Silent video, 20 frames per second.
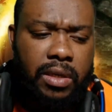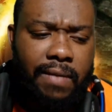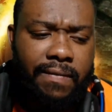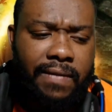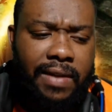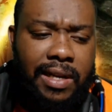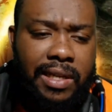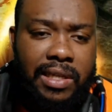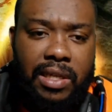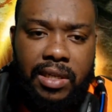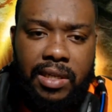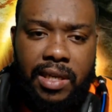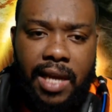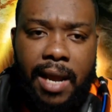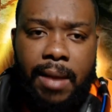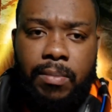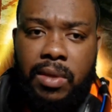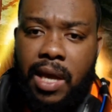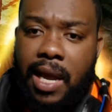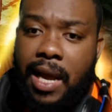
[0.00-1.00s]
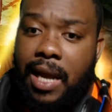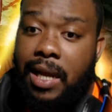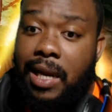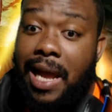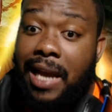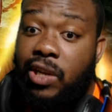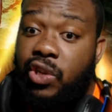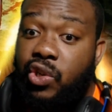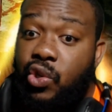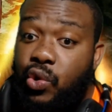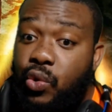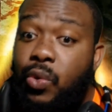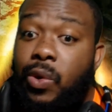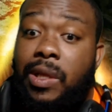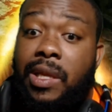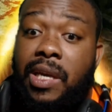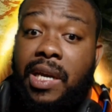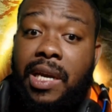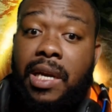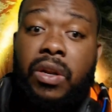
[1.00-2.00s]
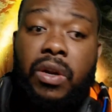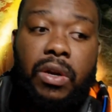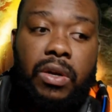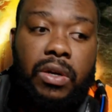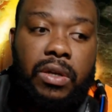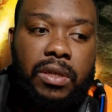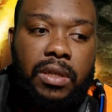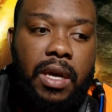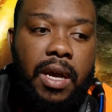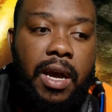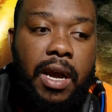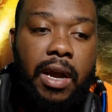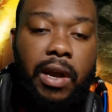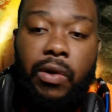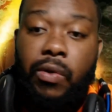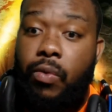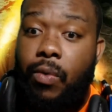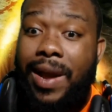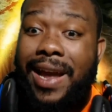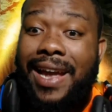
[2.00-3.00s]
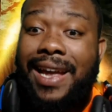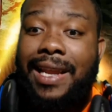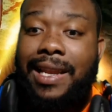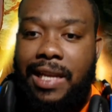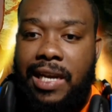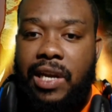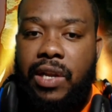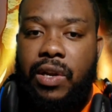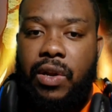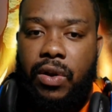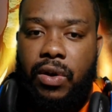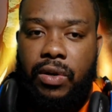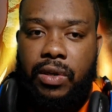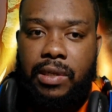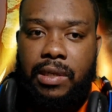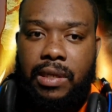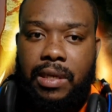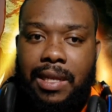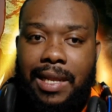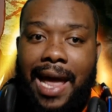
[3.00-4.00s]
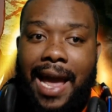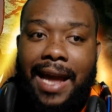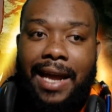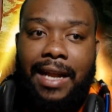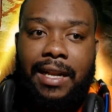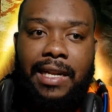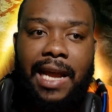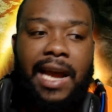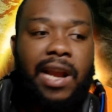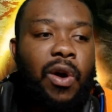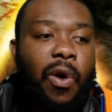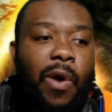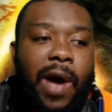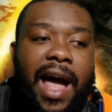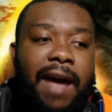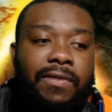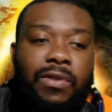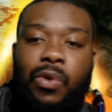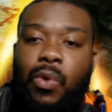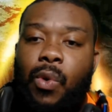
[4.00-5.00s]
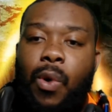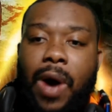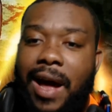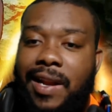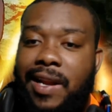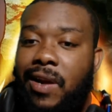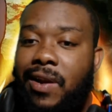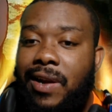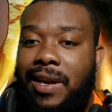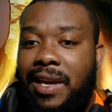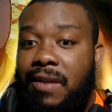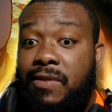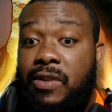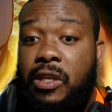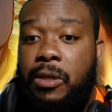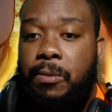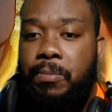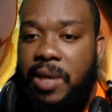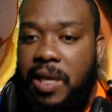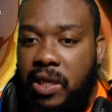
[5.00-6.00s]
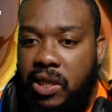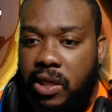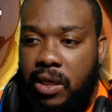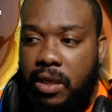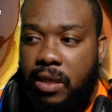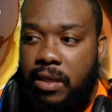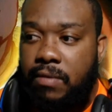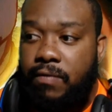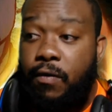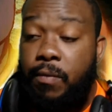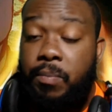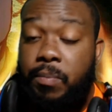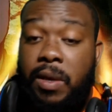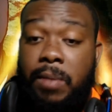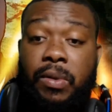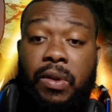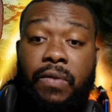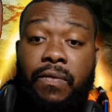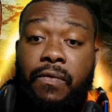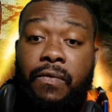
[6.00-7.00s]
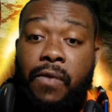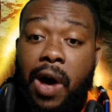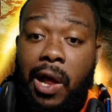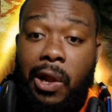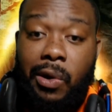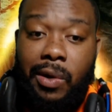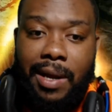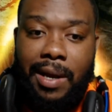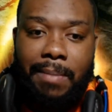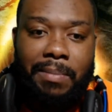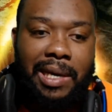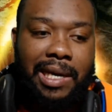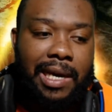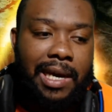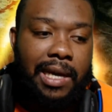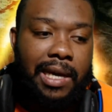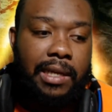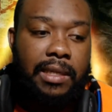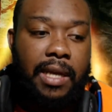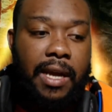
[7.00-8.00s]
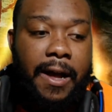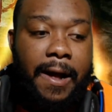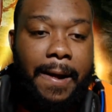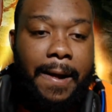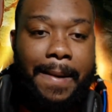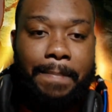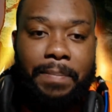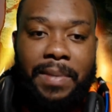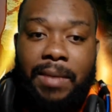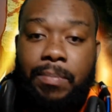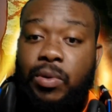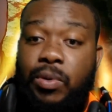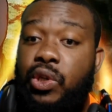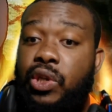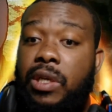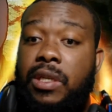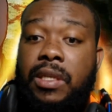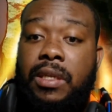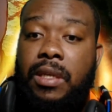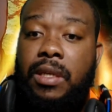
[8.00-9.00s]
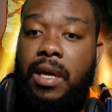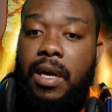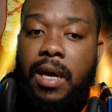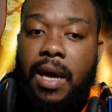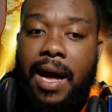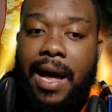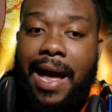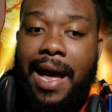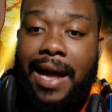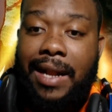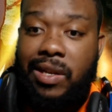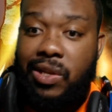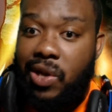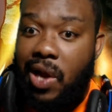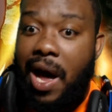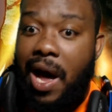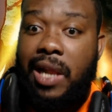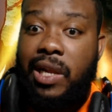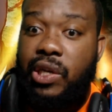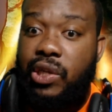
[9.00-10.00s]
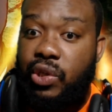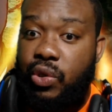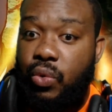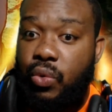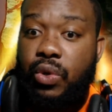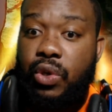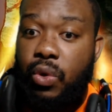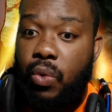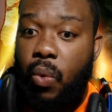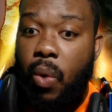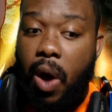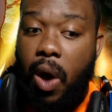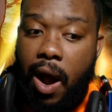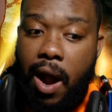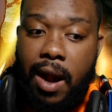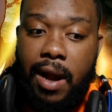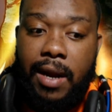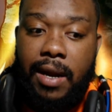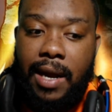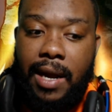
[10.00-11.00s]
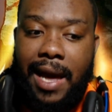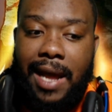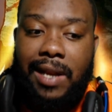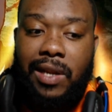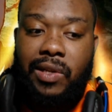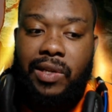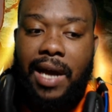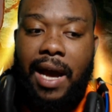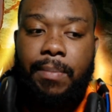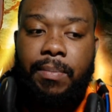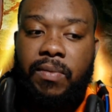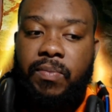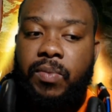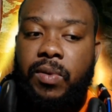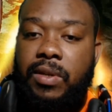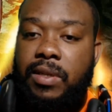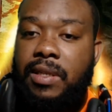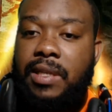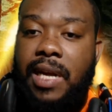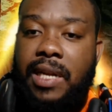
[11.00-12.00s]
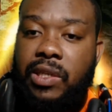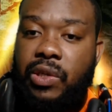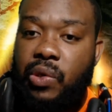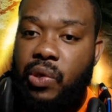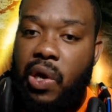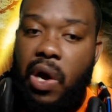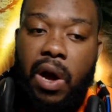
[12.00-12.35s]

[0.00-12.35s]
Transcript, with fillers: stuff. But it's the same thing. Like, true leaders, great leaders, like, they don't have to go out there and give speeches for people to follow them, because people just acknowledge who you are and the type of person that